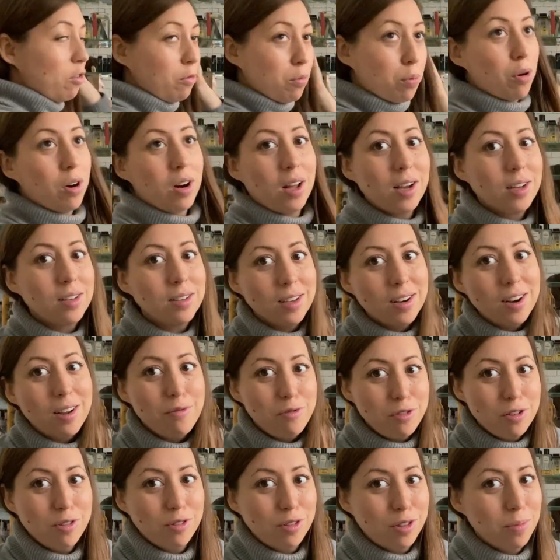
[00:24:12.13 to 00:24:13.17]
of products, and
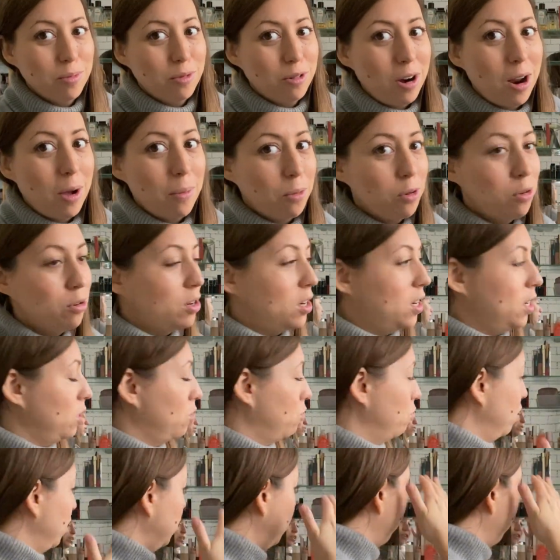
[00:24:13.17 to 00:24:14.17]
I've used them all up. Quarterly is really